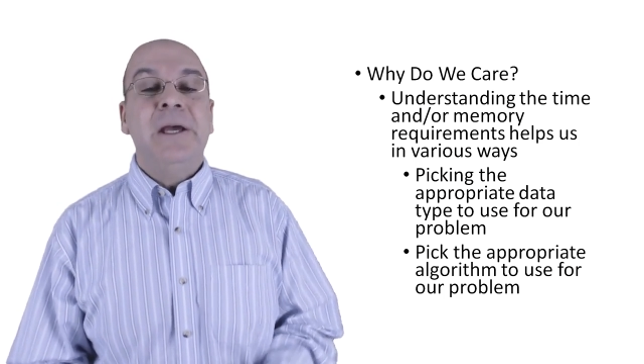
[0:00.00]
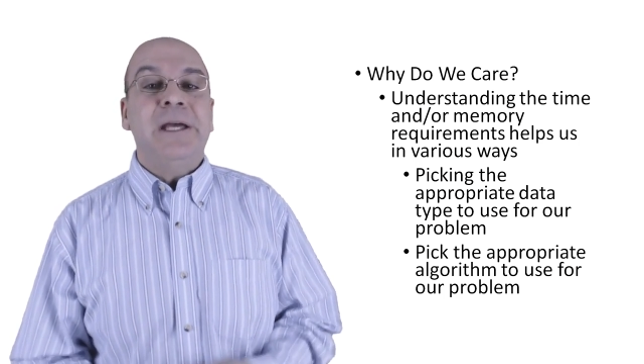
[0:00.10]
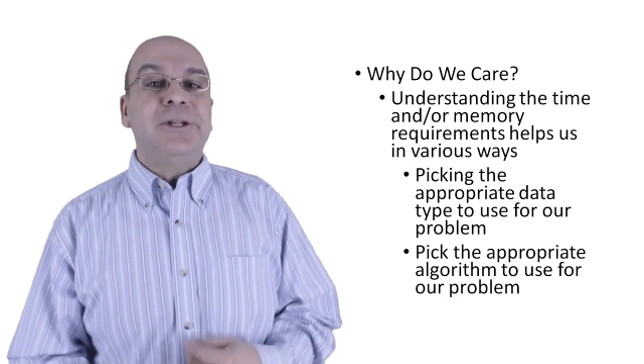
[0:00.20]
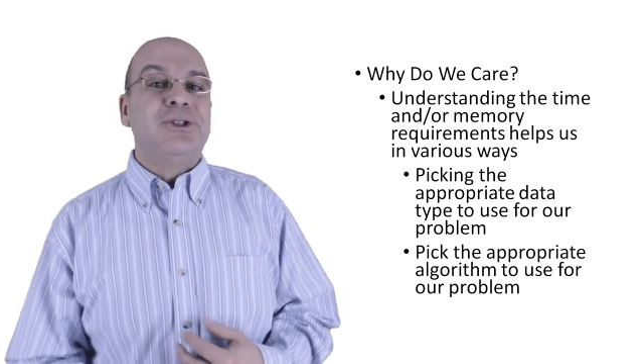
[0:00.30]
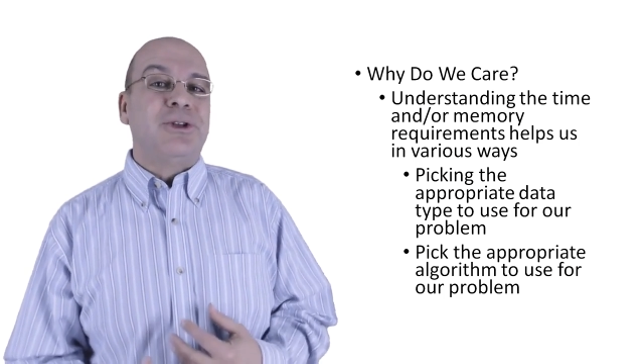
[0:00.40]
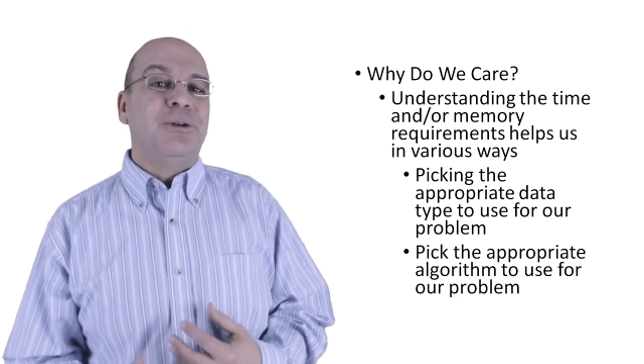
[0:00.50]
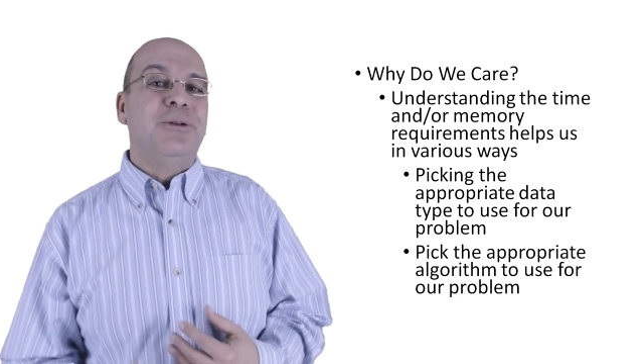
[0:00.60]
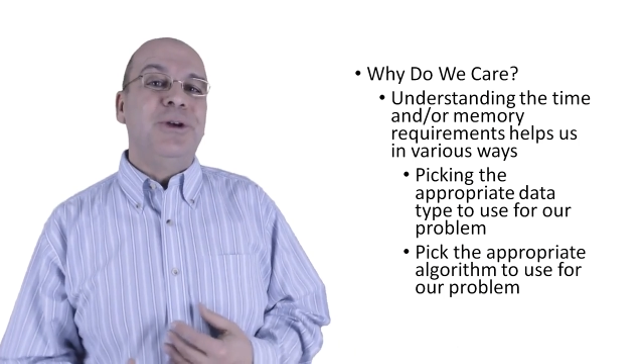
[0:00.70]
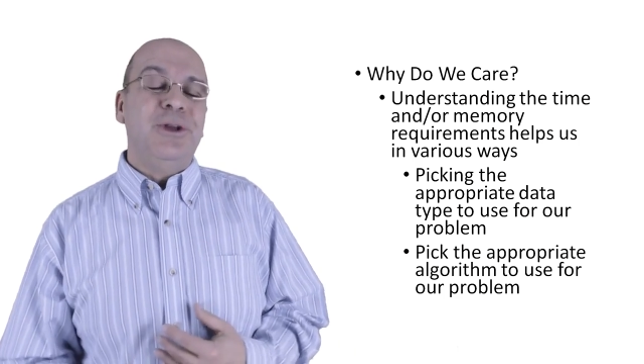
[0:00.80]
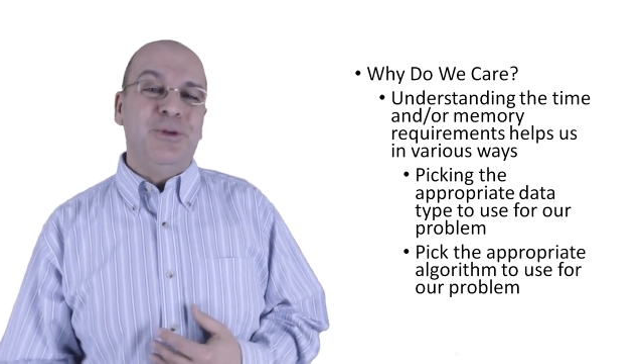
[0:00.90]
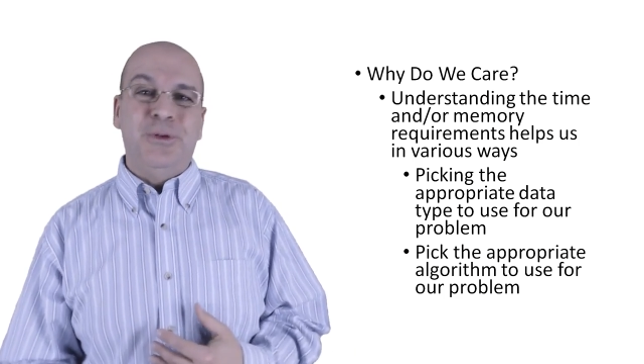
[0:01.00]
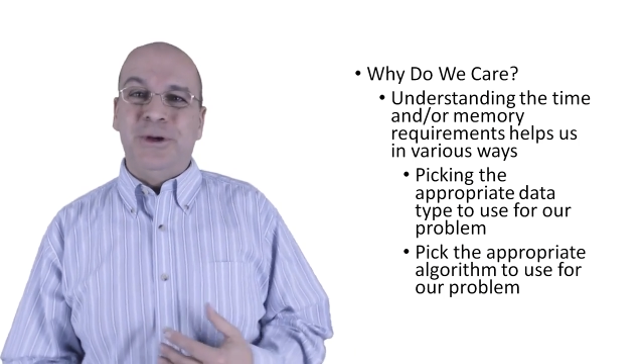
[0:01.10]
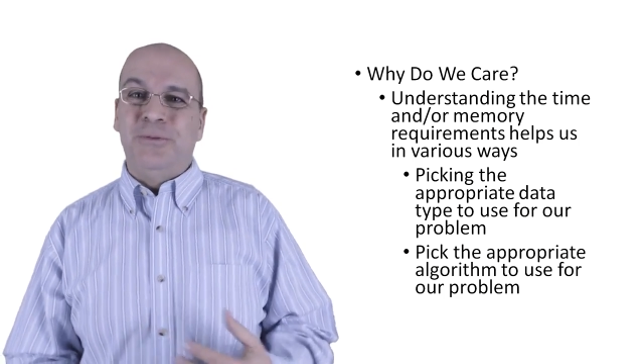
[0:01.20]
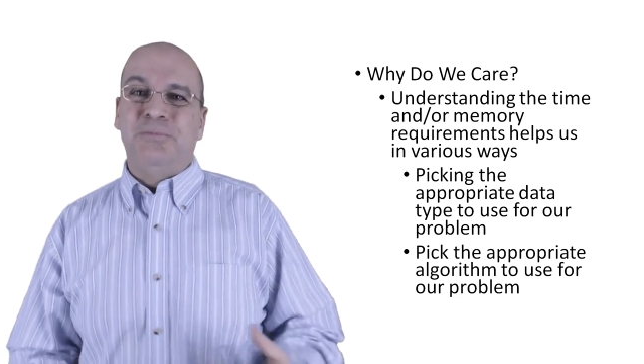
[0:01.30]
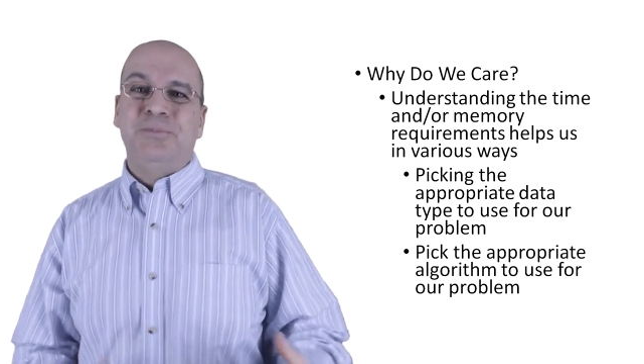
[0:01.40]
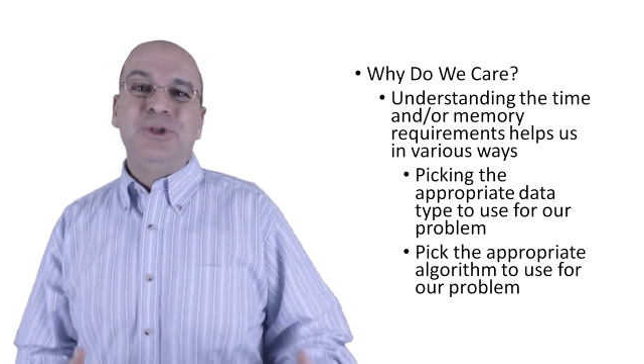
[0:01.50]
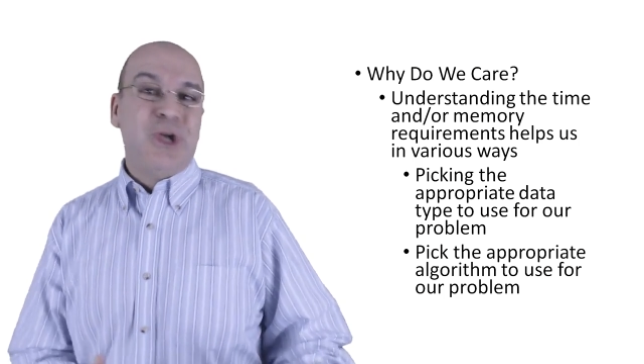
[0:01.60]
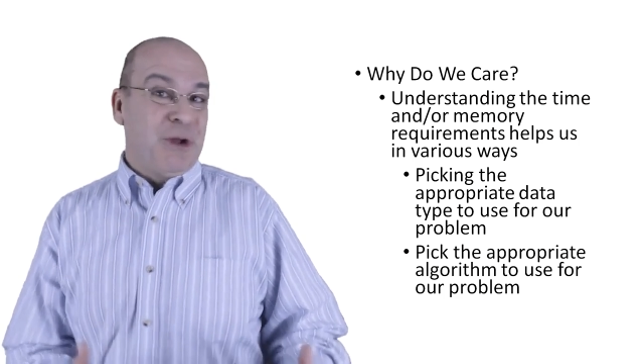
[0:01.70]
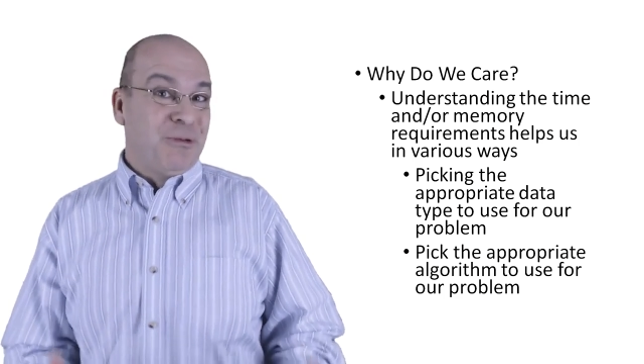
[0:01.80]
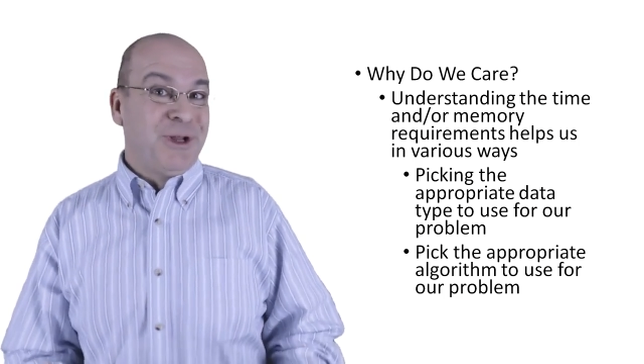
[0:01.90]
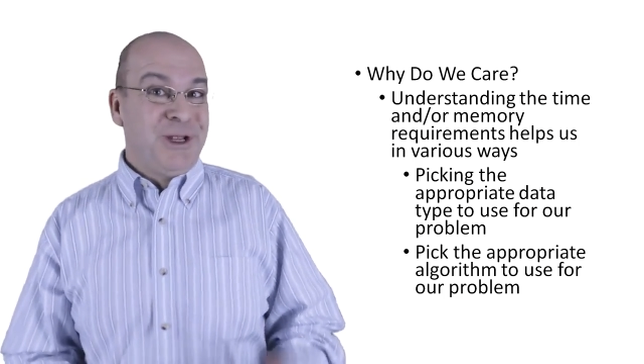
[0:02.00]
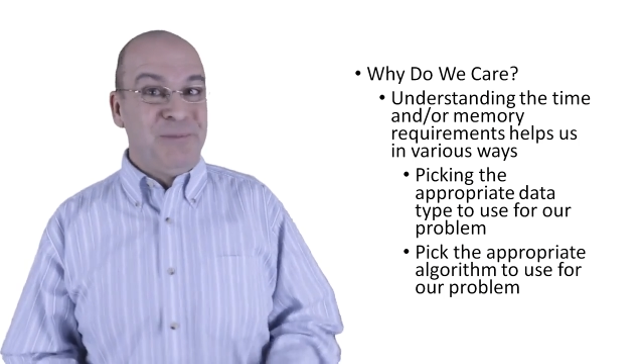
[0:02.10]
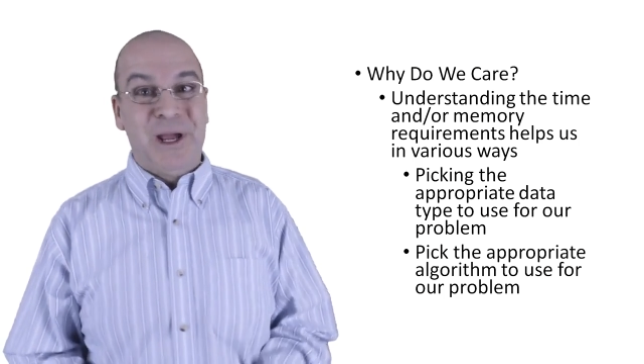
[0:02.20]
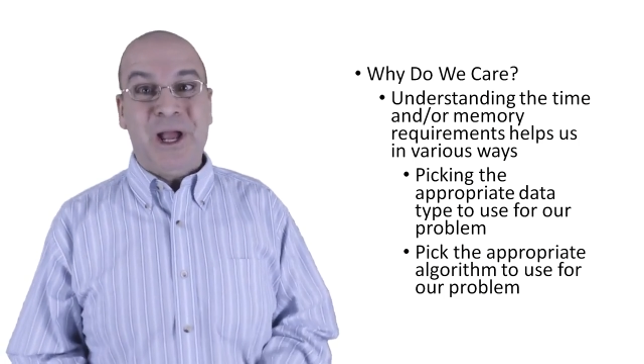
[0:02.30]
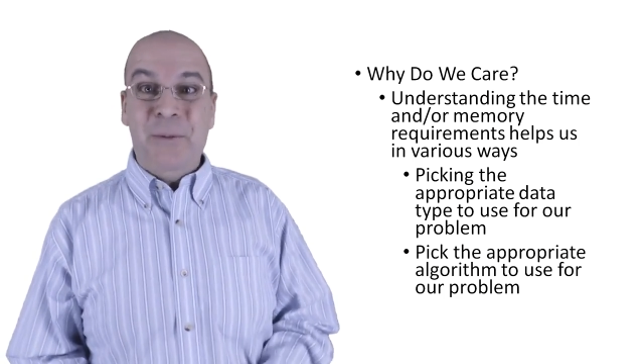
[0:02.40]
And so you would generally pick